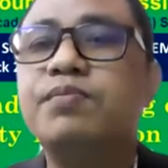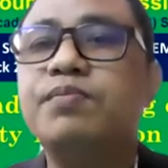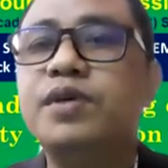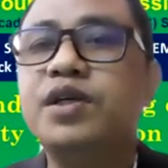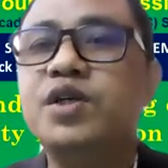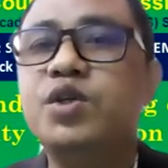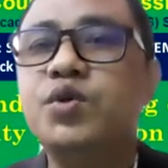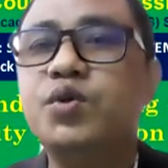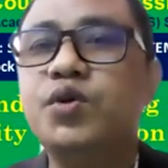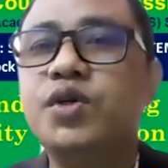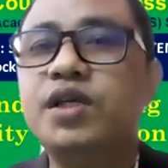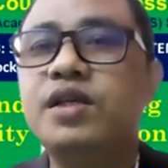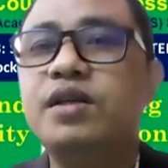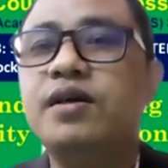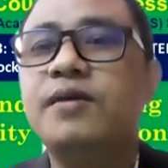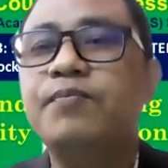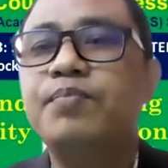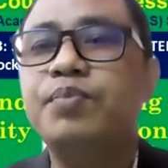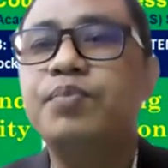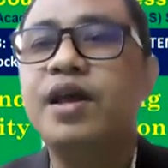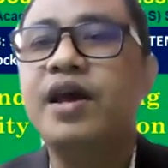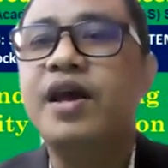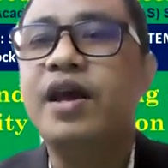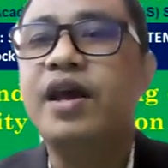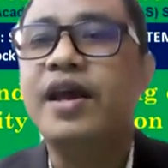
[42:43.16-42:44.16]
between
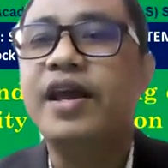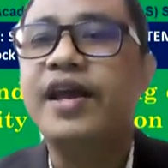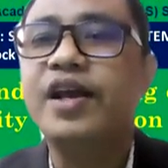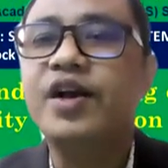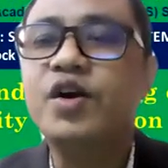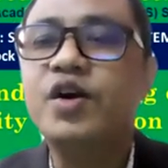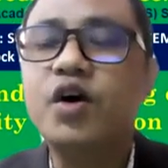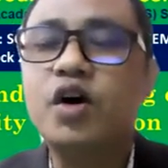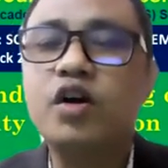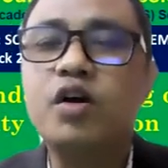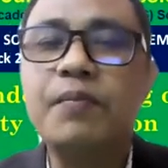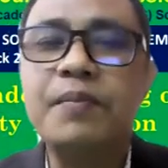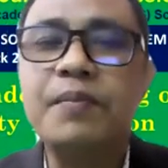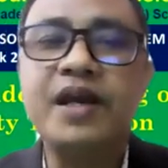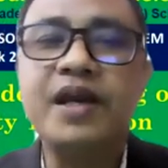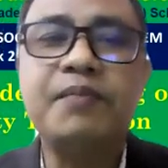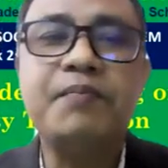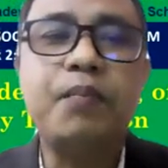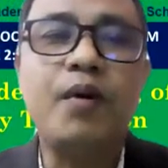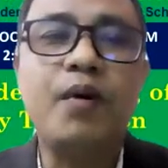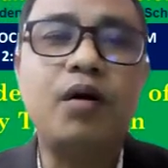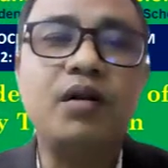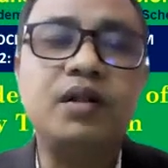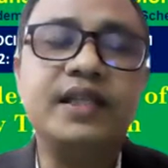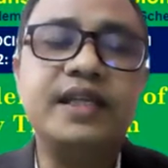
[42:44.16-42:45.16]

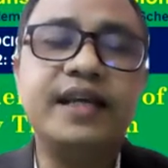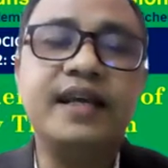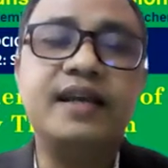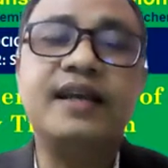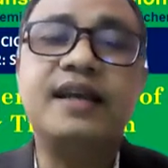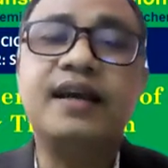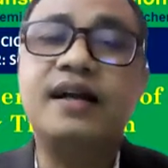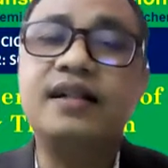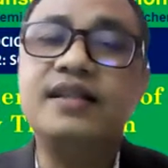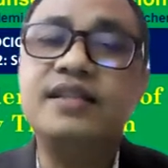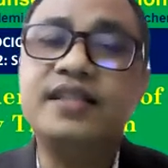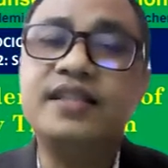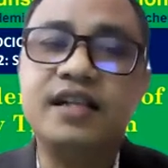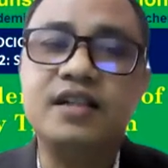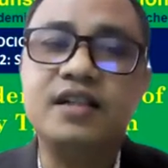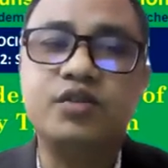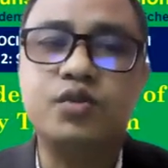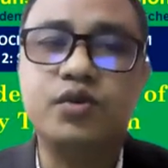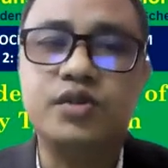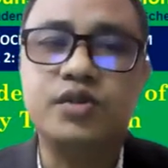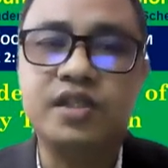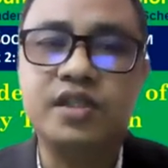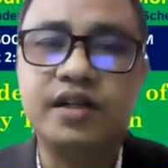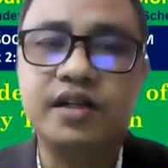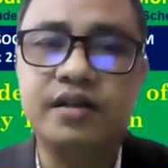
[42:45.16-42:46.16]
economic, political, and cultural
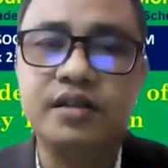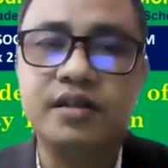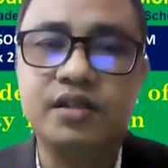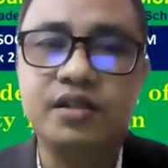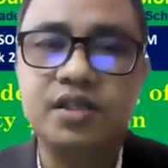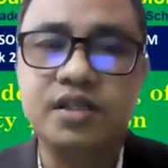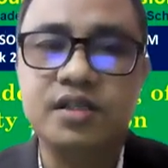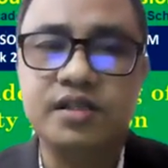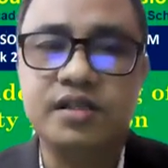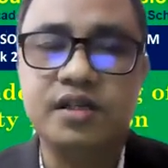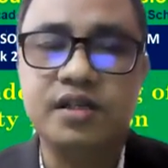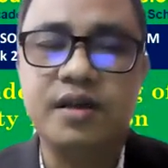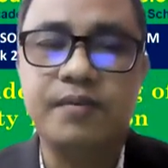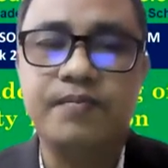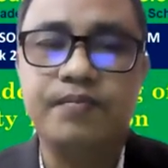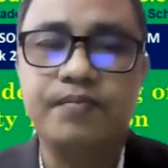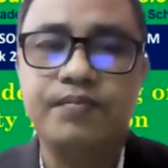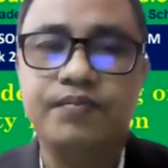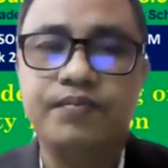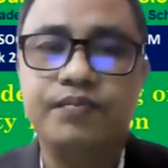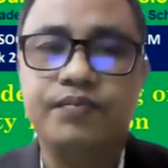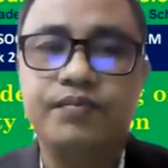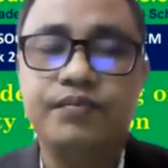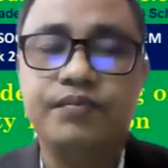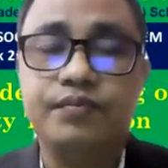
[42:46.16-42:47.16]
system.
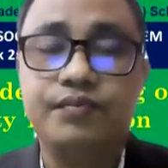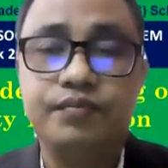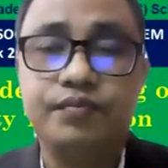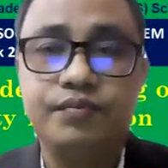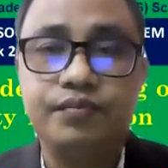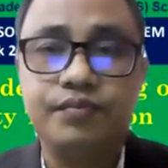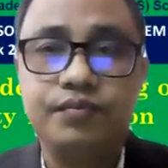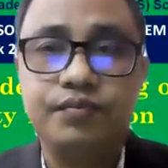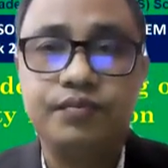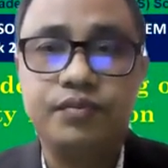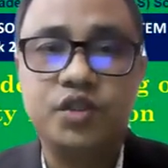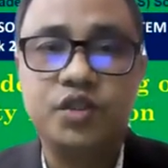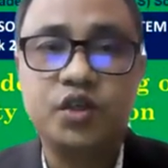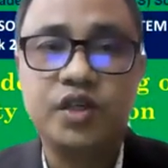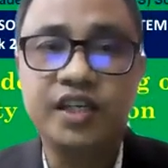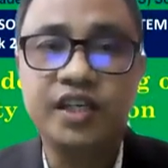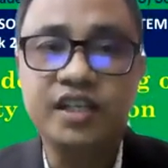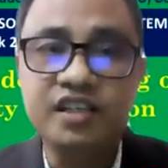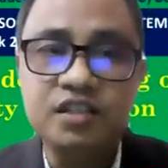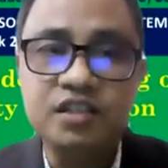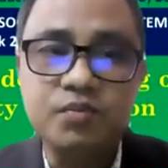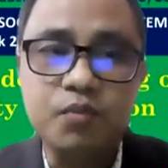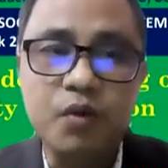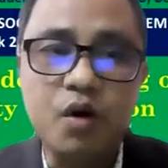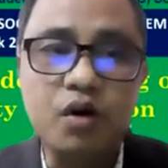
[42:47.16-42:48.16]
So in
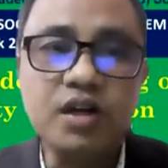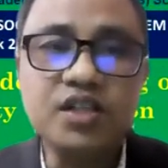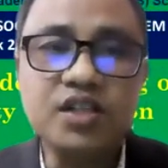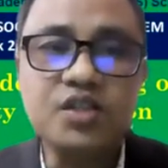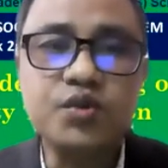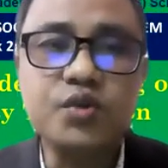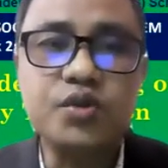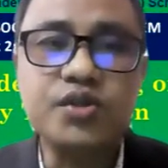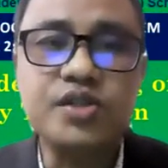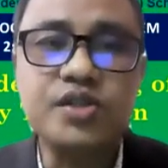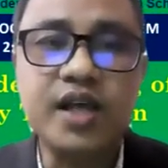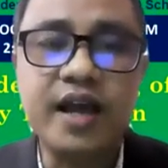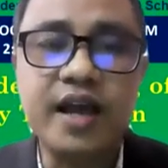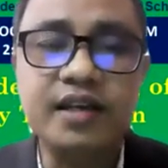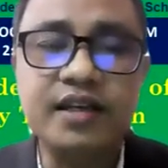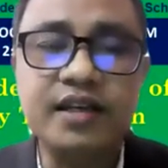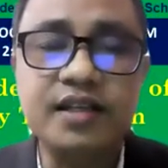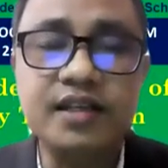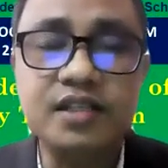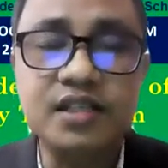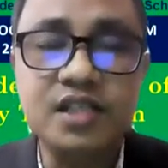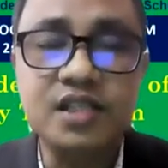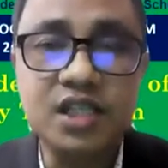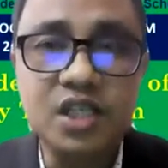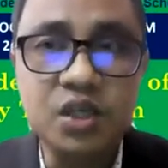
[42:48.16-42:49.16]
these modern
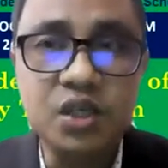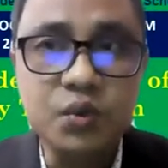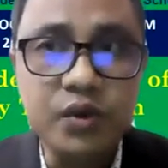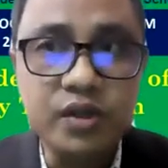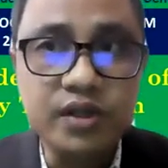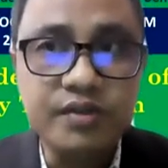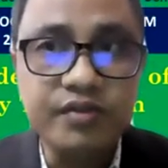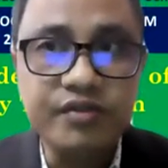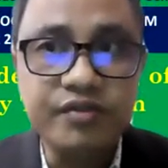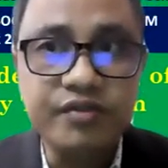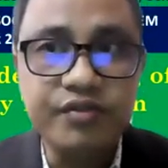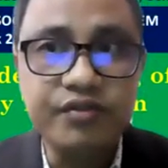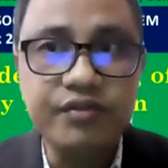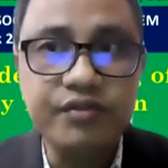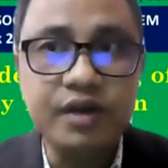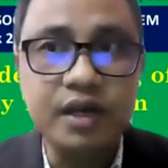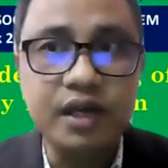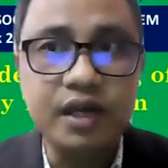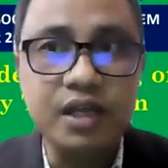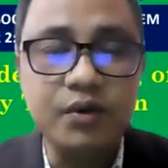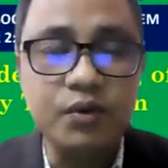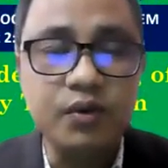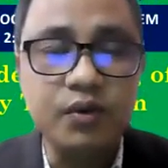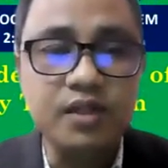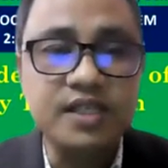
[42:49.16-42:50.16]
societies, you will
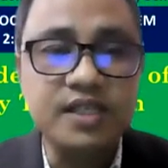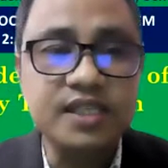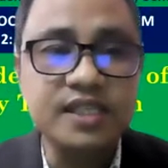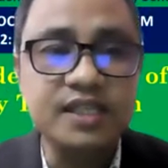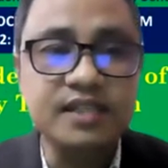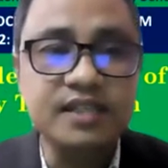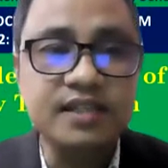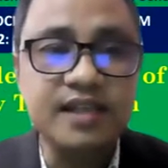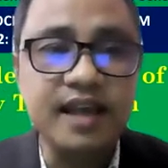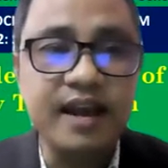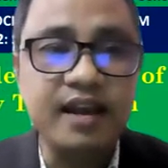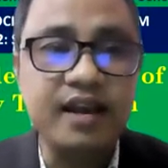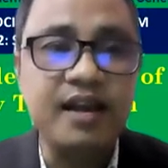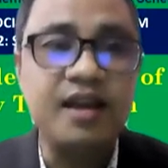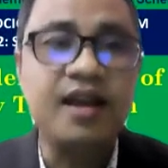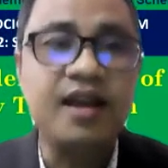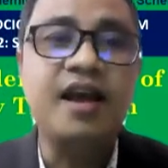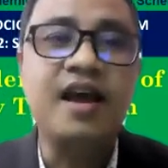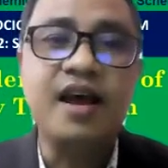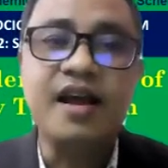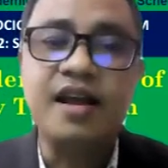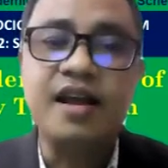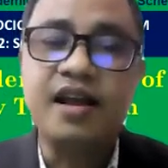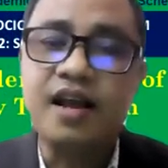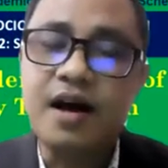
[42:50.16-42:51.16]
see that
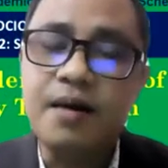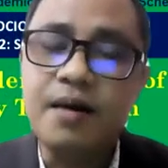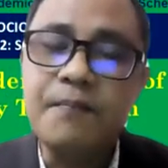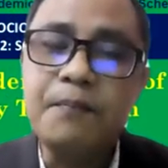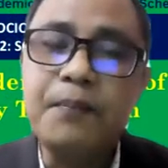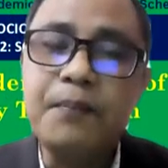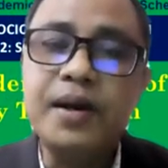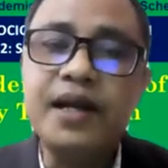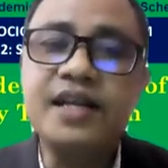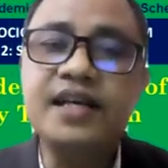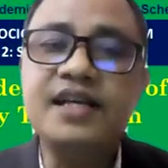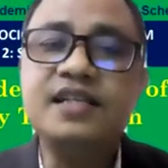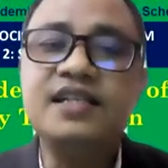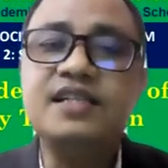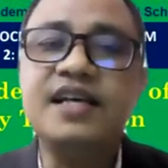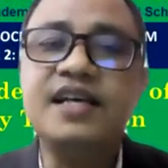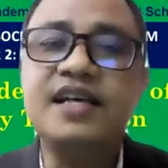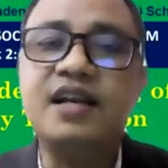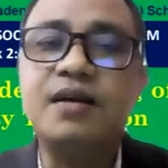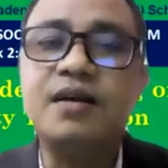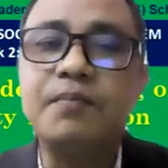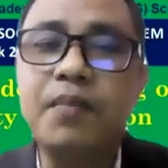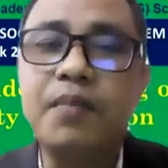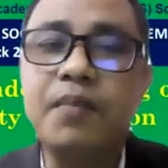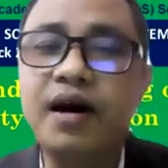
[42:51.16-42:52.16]
companies
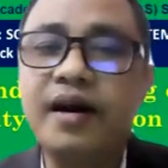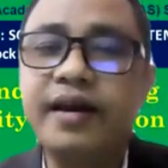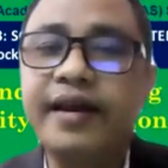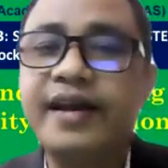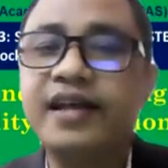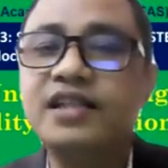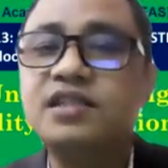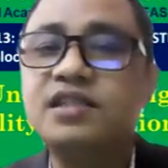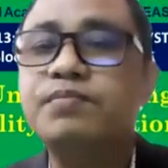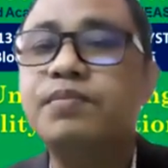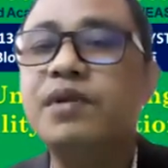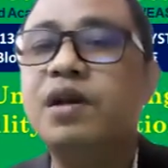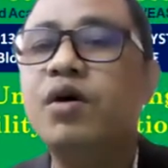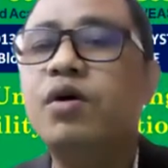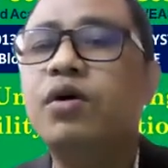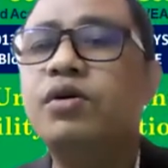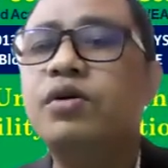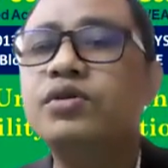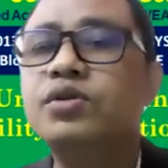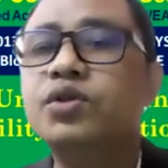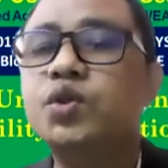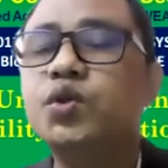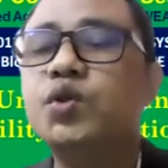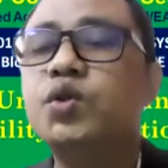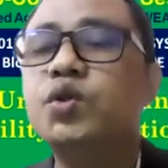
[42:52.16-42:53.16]
and the markets
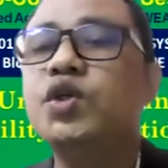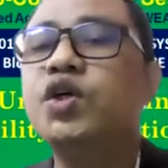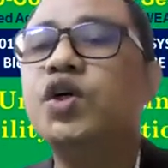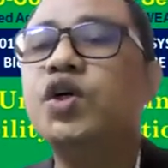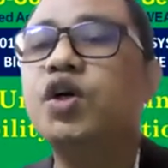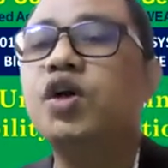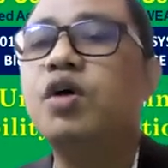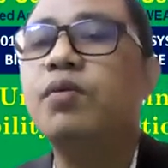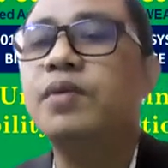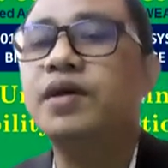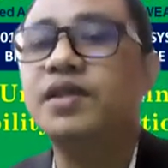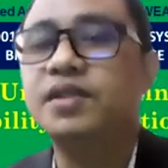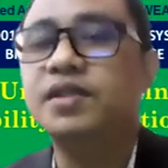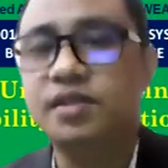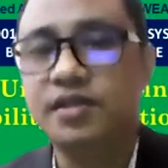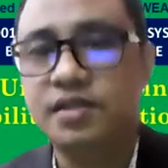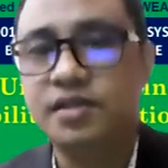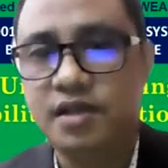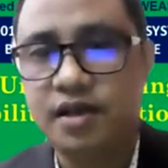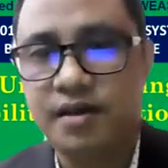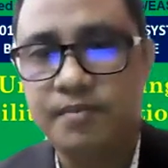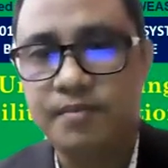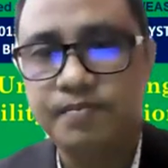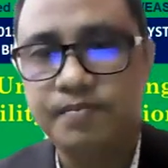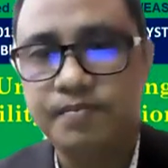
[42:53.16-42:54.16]
belong to economic
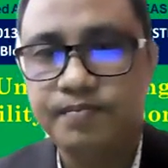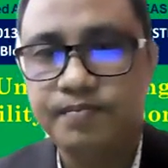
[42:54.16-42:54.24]
system.